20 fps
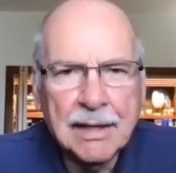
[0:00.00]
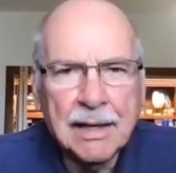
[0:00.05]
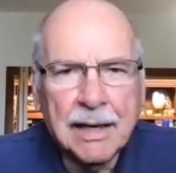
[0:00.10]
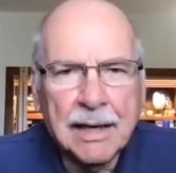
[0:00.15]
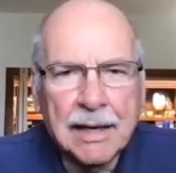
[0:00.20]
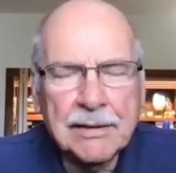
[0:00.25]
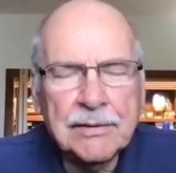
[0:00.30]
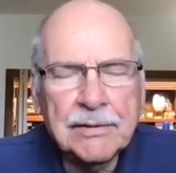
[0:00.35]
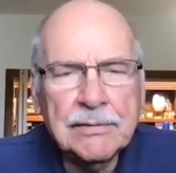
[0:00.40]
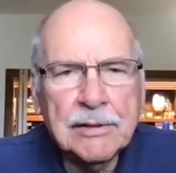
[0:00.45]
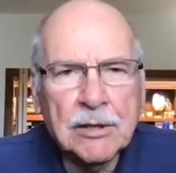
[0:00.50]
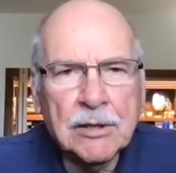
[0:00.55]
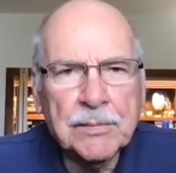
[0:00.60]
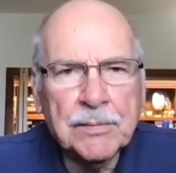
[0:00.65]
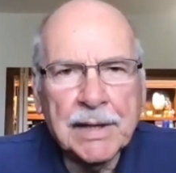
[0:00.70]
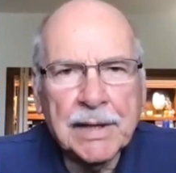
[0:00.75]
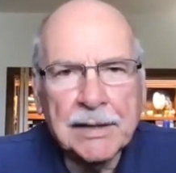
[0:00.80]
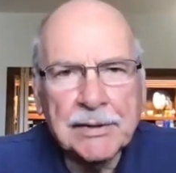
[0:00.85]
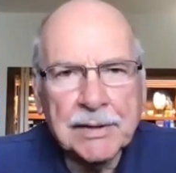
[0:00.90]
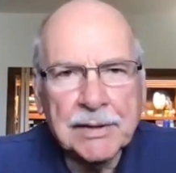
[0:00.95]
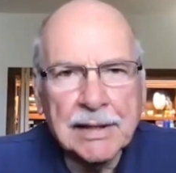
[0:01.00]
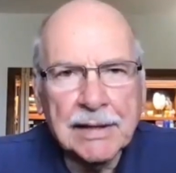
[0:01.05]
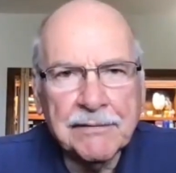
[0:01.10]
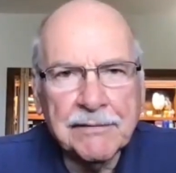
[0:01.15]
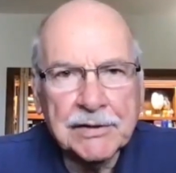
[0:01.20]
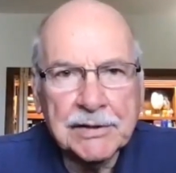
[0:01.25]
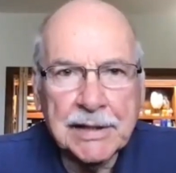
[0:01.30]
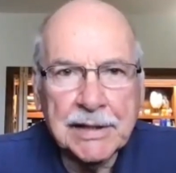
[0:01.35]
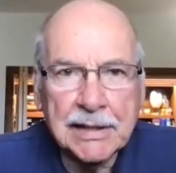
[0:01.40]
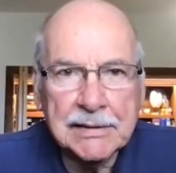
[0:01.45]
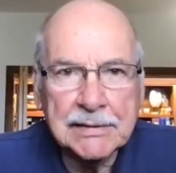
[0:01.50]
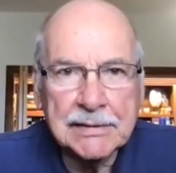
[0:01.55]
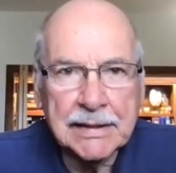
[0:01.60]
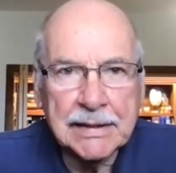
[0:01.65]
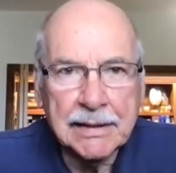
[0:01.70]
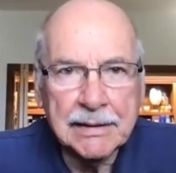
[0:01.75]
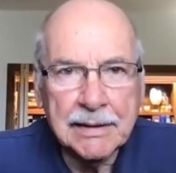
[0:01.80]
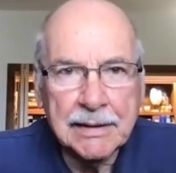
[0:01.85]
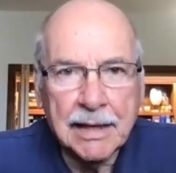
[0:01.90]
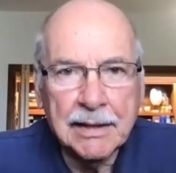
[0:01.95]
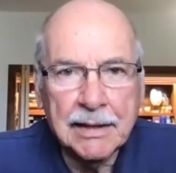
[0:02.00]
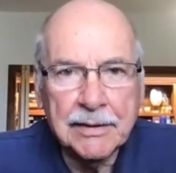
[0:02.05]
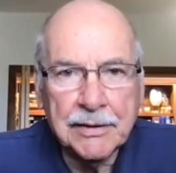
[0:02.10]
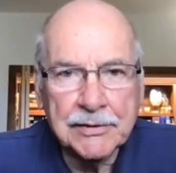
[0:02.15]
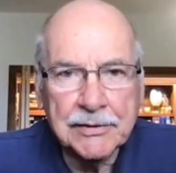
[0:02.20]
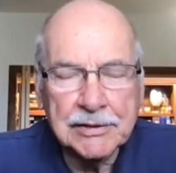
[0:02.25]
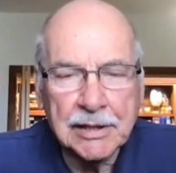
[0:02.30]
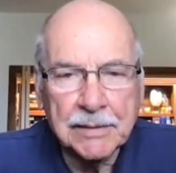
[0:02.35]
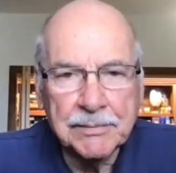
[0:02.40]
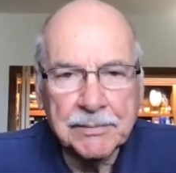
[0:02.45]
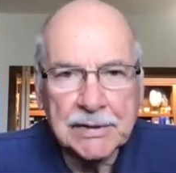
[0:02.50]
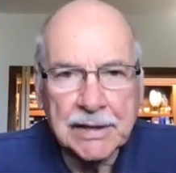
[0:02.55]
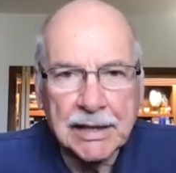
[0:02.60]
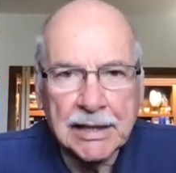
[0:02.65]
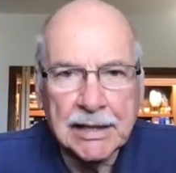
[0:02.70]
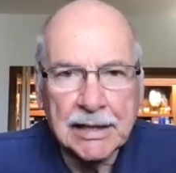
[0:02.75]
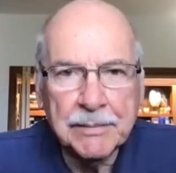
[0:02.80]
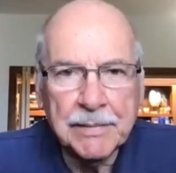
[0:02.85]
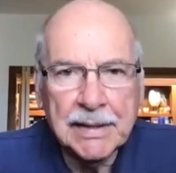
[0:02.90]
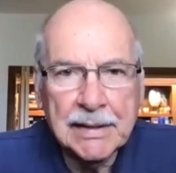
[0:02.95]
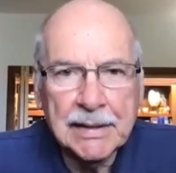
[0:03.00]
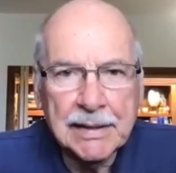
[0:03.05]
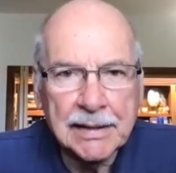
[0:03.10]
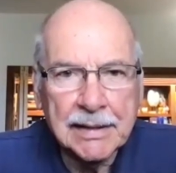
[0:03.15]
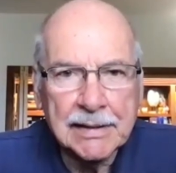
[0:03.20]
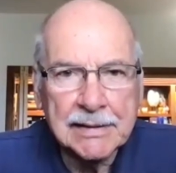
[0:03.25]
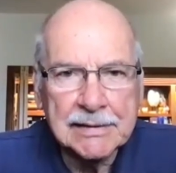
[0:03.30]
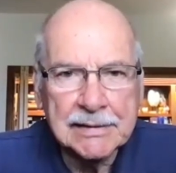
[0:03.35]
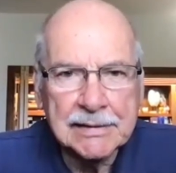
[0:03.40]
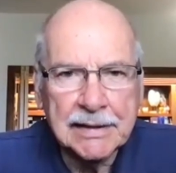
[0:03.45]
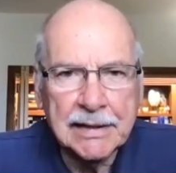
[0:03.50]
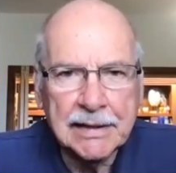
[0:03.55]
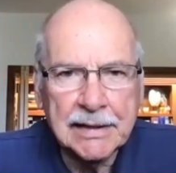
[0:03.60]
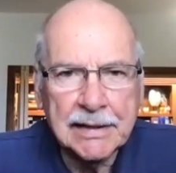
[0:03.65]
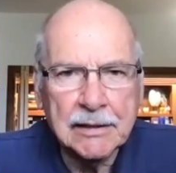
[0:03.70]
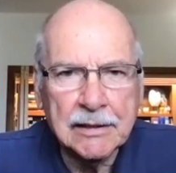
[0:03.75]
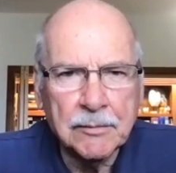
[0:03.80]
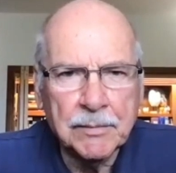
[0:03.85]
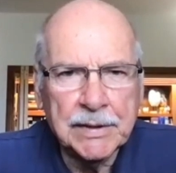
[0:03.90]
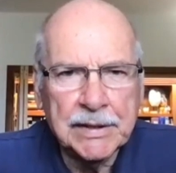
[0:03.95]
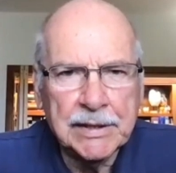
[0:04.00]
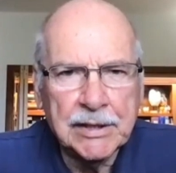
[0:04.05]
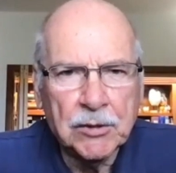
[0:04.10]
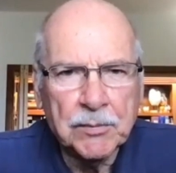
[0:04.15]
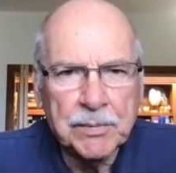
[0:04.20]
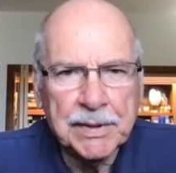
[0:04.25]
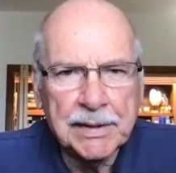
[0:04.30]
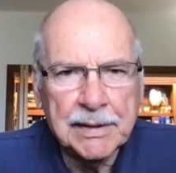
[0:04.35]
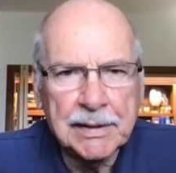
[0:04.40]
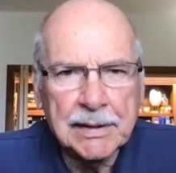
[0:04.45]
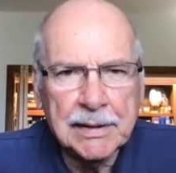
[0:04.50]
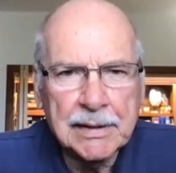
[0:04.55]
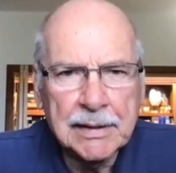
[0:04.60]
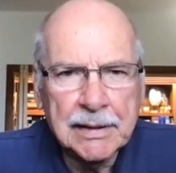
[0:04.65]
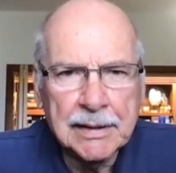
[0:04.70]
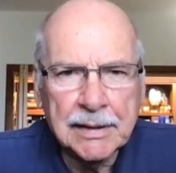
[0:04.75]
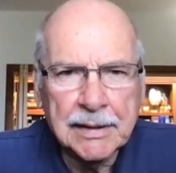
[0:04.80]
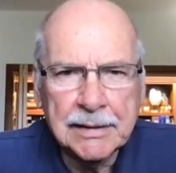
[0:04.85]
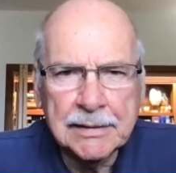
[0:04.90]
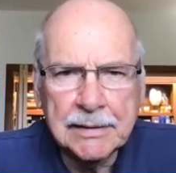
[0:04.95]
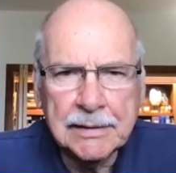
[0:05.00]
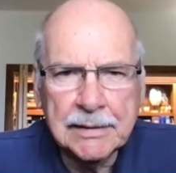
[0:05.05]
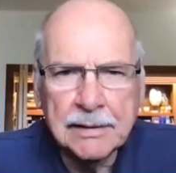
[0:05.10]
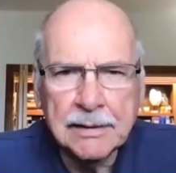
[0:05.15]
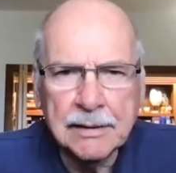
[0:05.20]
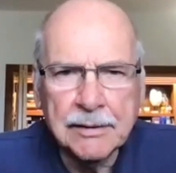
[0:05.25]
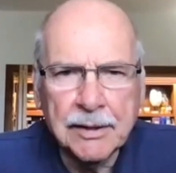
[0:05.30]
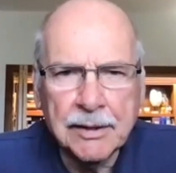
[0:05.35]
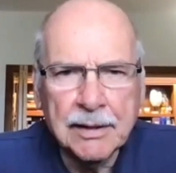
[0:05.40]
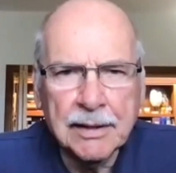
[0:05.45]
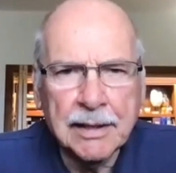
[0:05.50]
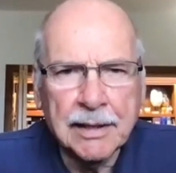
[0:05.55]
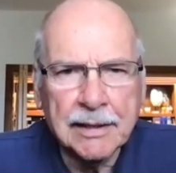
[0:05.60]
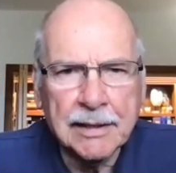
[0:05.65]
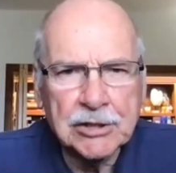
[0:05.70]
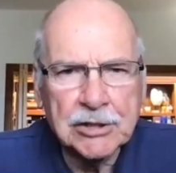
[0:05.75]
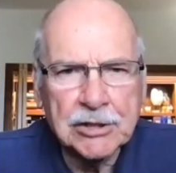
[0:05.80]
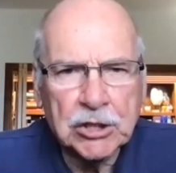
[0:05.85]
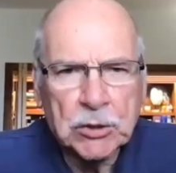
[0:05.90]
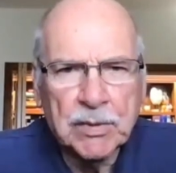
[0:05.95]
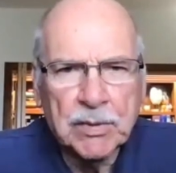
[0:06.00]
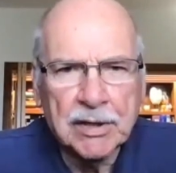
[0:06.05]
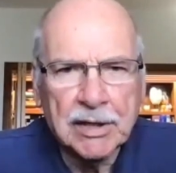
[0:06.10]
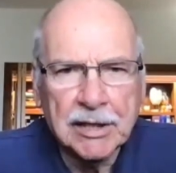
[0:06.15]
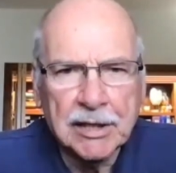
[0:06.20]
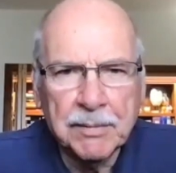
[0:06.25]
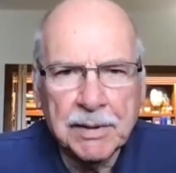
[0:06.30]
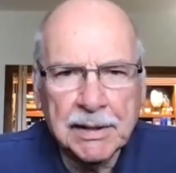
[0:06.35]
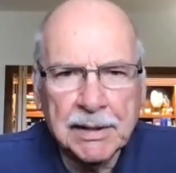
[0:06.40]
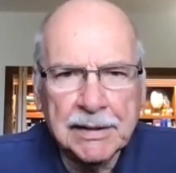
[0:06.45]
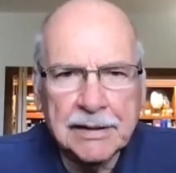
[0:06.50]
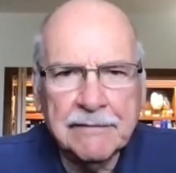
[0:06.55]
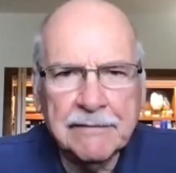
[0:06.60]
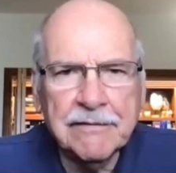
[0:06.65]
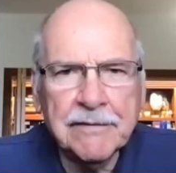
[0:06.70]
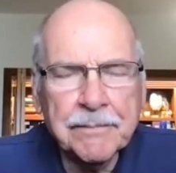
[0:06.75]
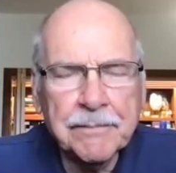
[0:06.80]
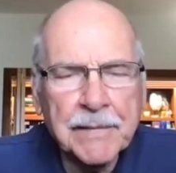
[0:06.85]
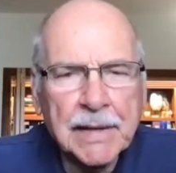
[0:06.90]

I do hope that you'll have a chance to get down there sometime and see it. It'll be open until early October, I believe.